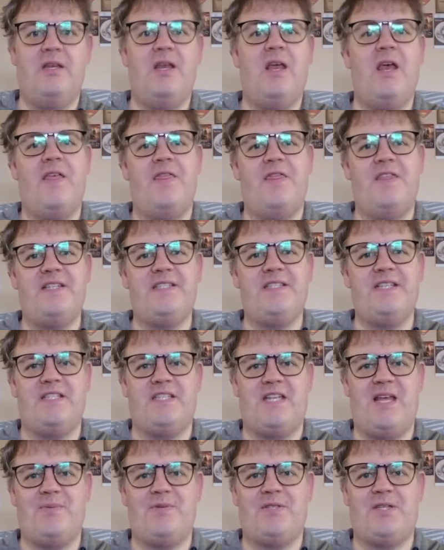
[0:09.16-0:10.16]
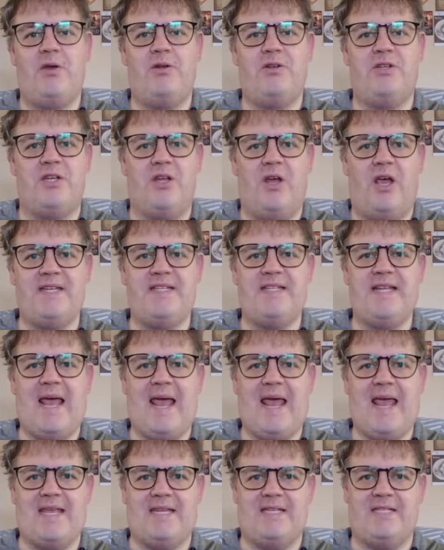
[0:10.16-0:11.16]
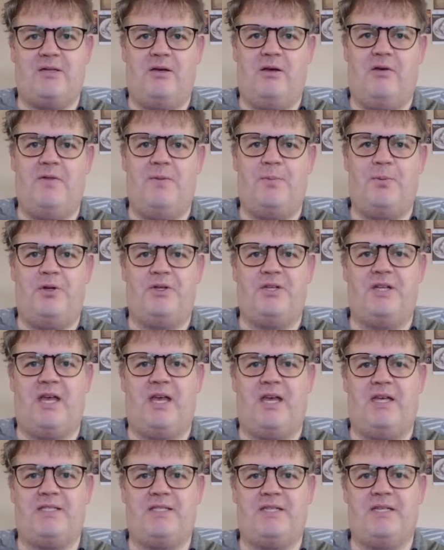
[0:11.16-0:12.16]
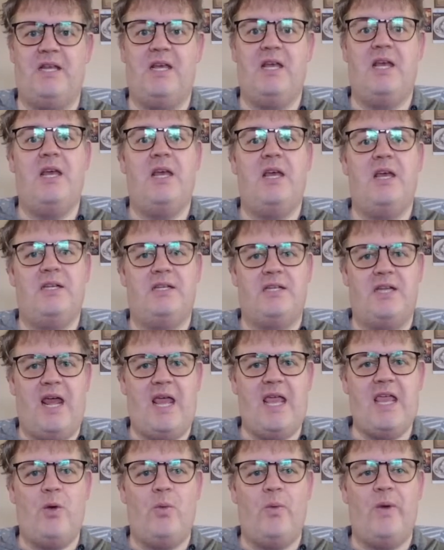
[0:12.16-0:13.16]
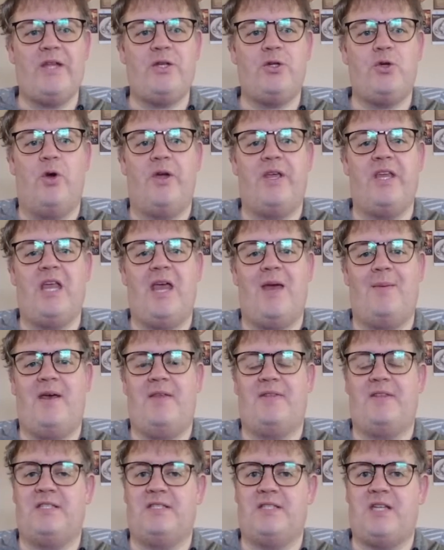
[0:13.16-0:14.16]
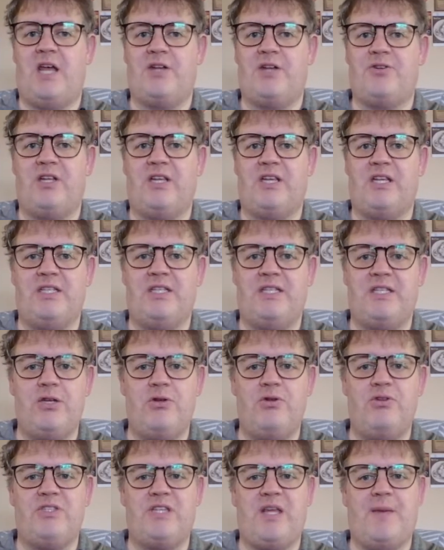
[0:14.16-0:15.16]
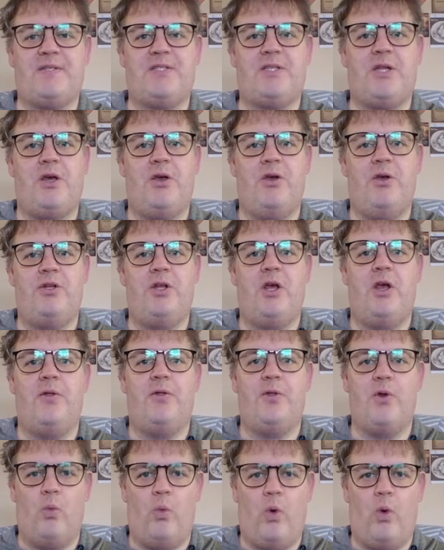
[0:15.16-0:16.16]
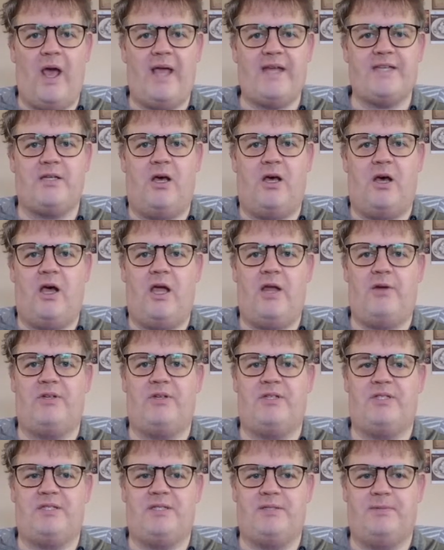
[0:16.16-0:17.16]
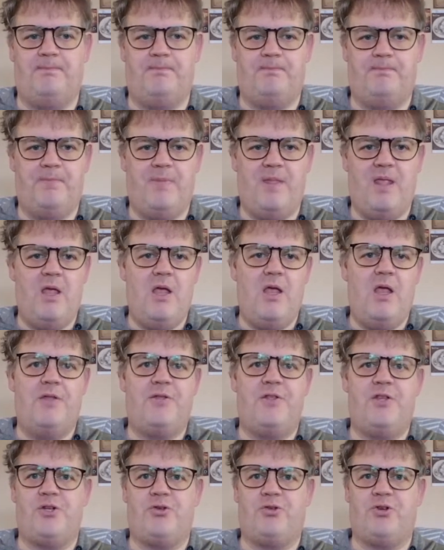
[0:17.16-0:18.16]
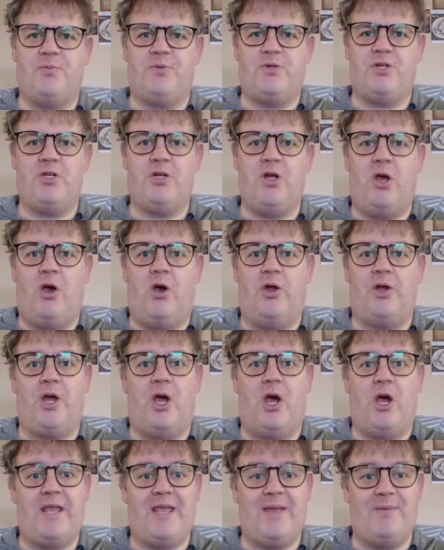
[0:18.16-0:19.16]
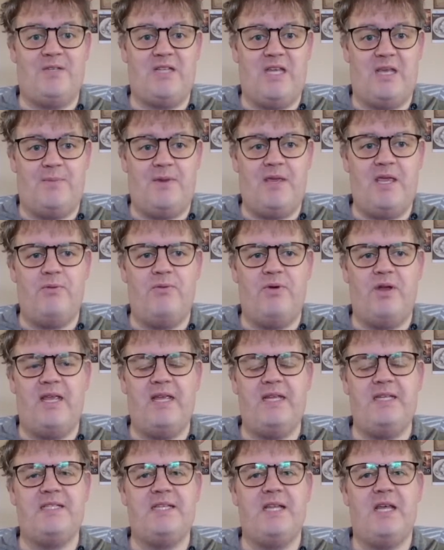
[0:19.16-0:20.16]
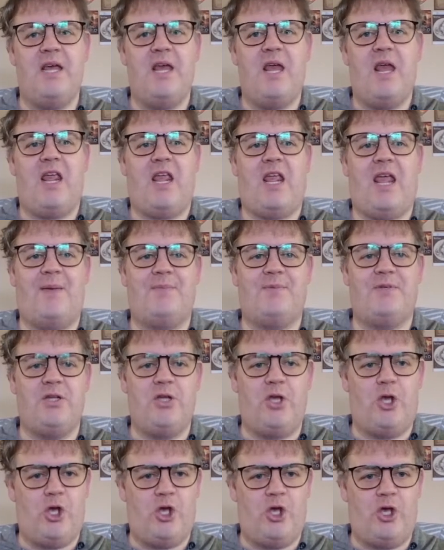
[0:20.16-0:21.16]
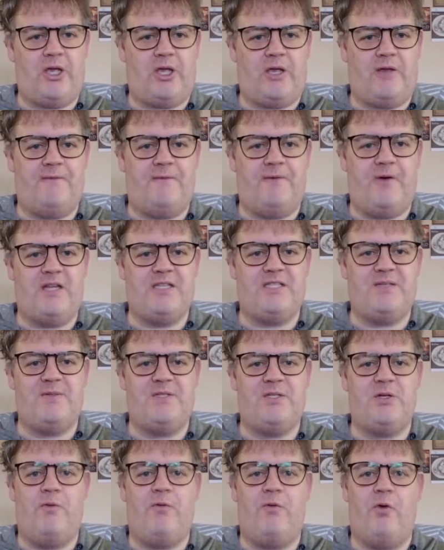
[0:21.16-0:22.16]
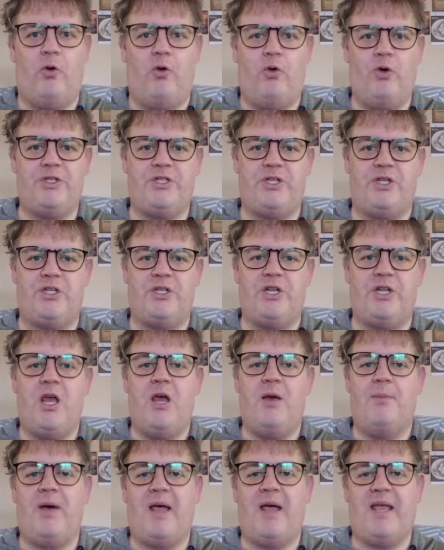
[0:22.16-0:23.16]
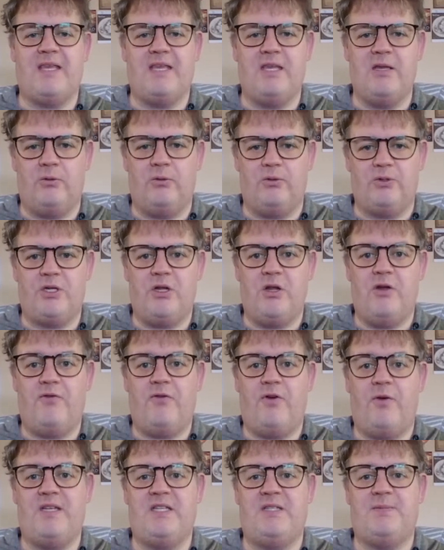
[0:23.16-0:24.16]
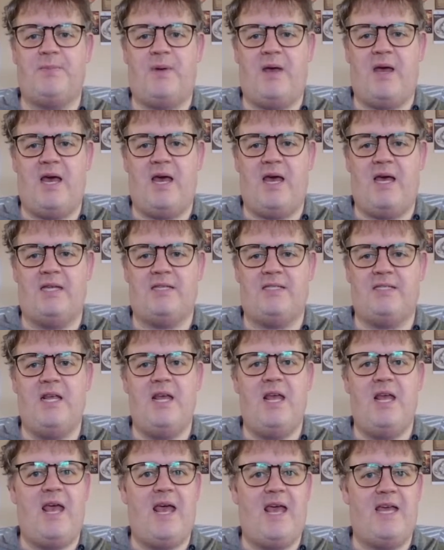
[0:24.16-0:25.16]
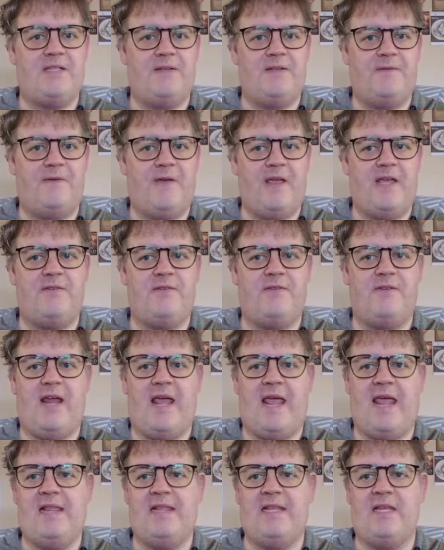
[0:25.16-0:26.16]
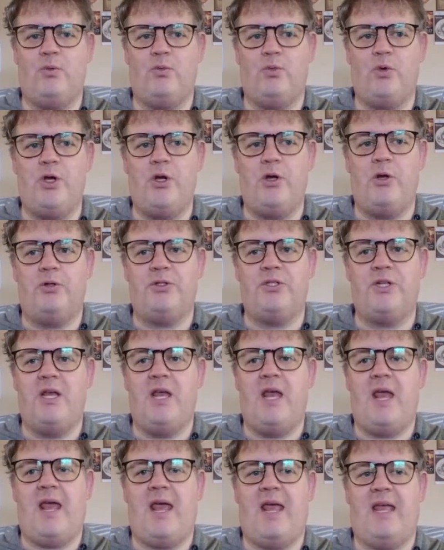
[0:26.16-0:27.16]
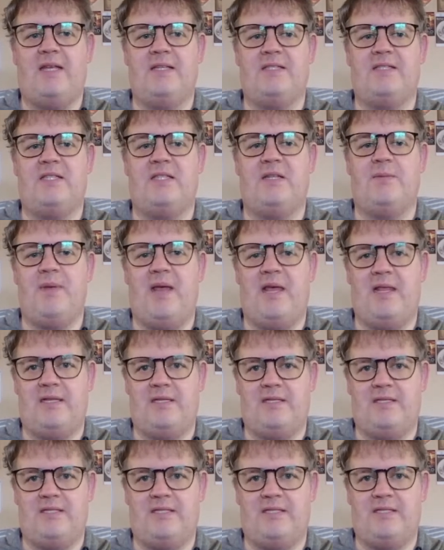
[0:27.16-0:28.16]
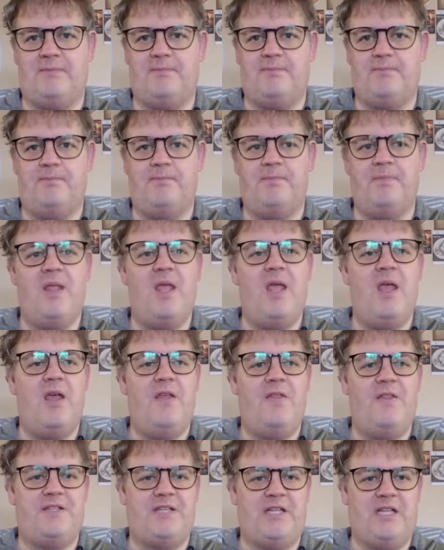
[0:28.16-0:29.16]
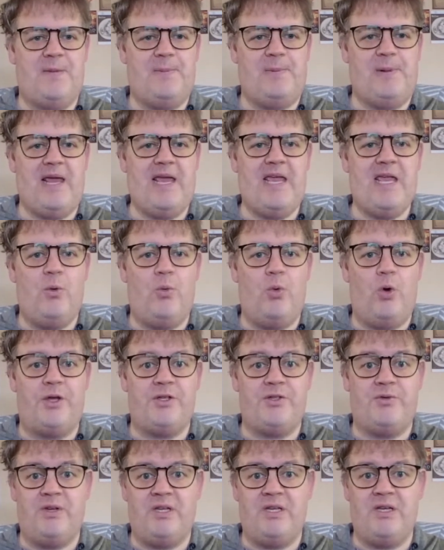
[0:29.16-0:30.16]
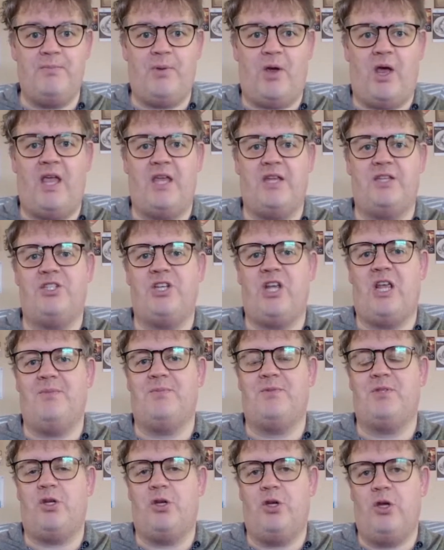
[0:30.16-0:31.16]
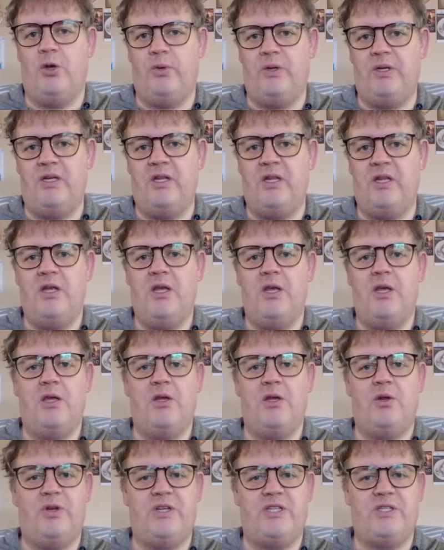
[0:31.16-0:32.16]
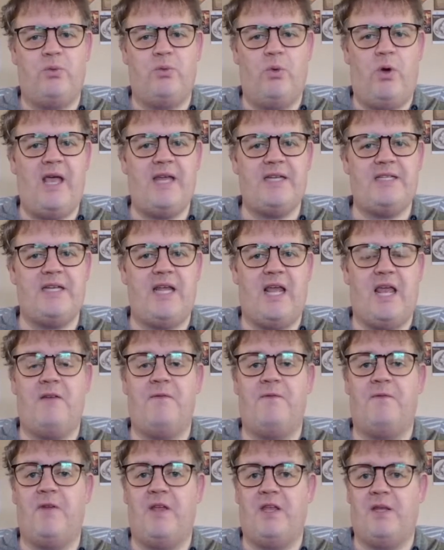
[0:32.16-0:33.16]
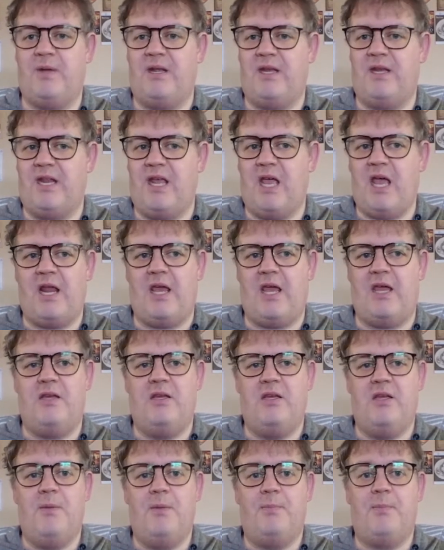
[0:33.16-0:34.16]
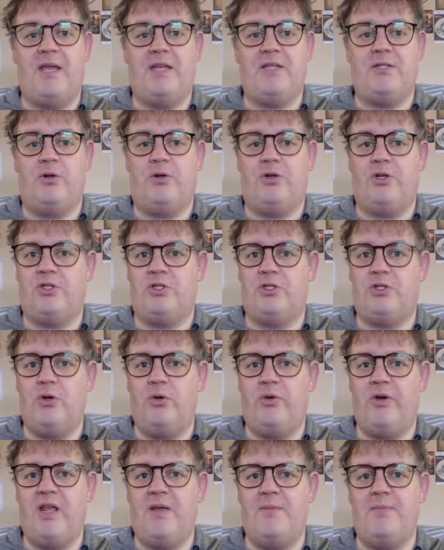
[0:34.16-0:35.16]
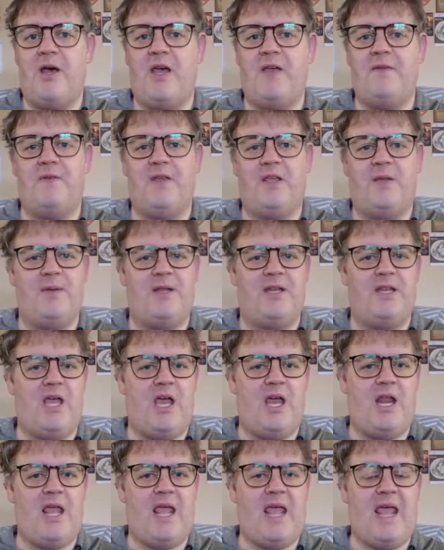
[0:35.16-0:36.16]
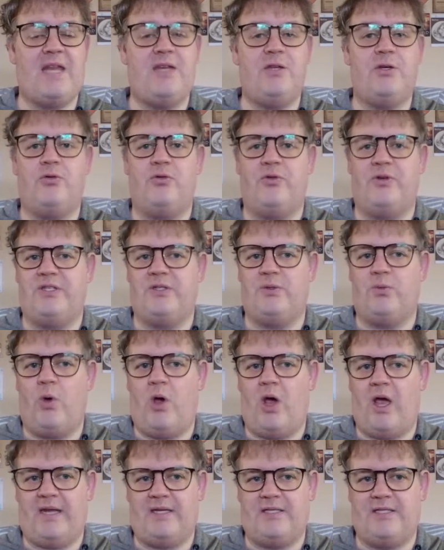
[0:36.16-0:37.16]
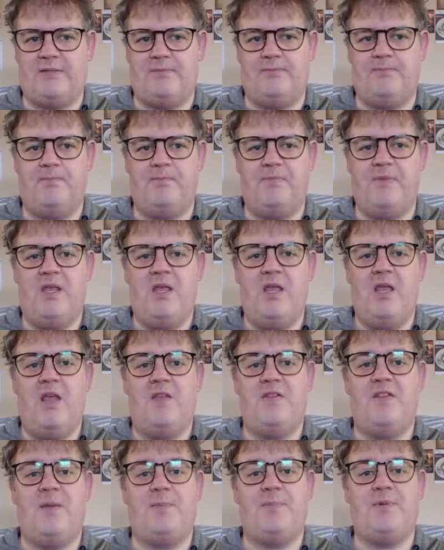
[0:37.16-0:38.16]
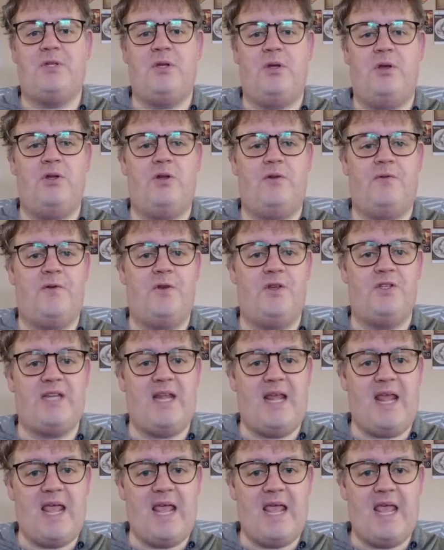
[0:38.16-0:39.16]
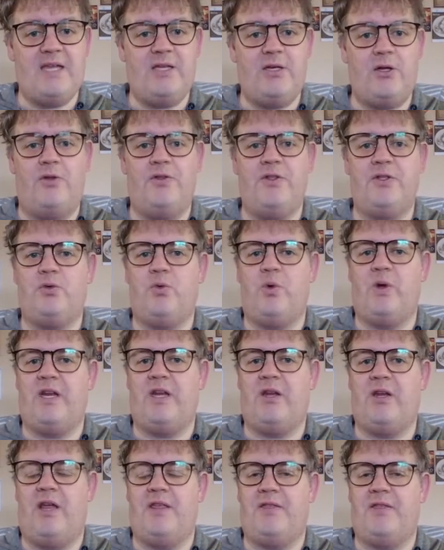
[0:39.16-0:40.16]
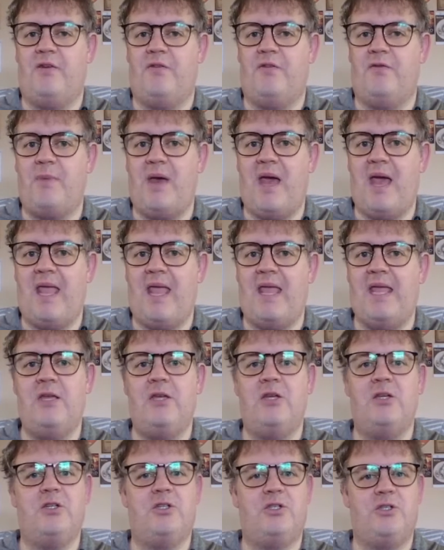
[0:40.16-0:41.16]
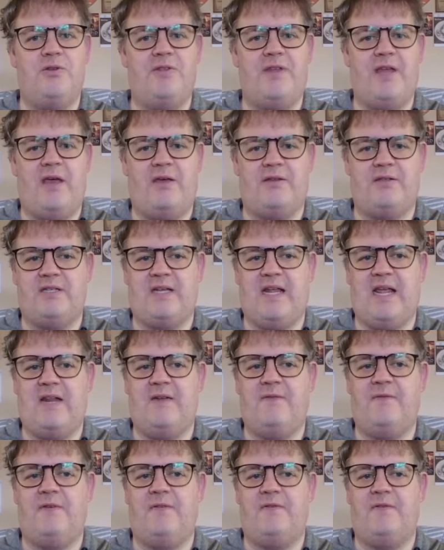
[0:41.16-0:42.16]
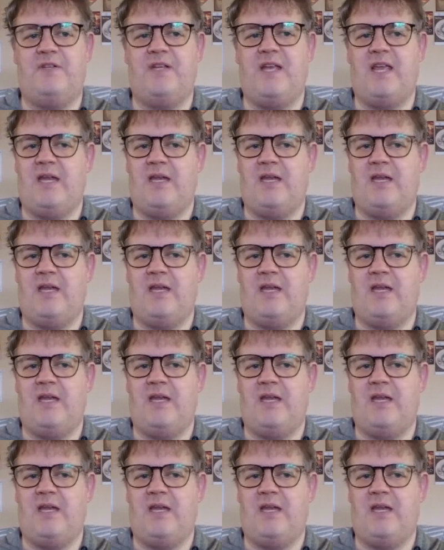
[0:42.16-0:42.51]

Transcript: This is episode 98 of the podcast. Today we're talking about the Star Trek Continues episode, The White Iris. The description on IMDb reads Captain Kirk finds himself haunted by guilt from his past as the fate of an alien world hangs in the balance. The teleplay was written by James Kerwin, Chris White and Vic Mignogna, based on a story by Vic Mignogna and Chris White. The episode first aired on the 29th of May 2015.